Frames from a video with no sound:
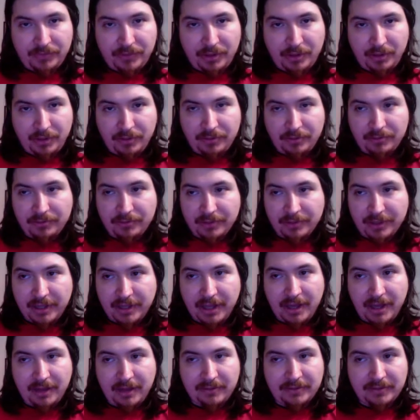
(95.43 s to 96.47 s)
don't really
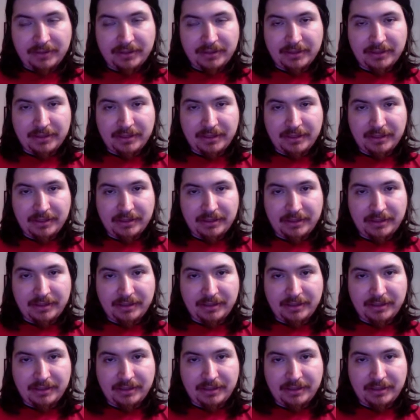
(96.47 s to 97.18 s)
have such things